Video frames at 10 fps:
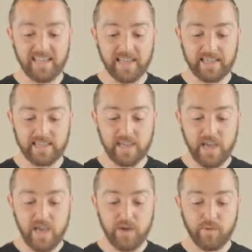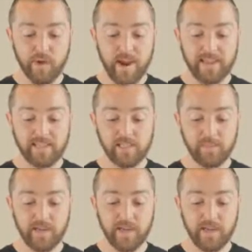second, and right as it's
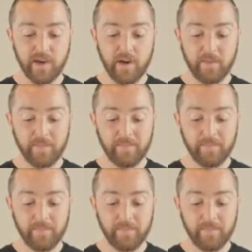being done,